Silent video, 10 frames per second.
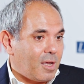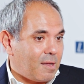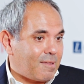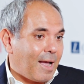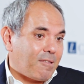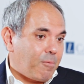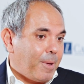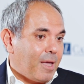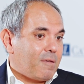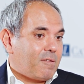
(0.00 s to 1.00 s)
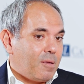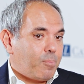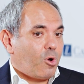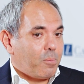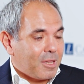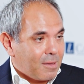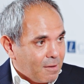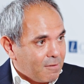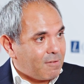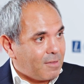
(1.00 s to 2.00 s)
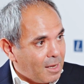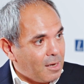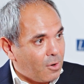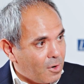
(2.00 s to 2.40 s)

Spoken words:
In that space, deployment is still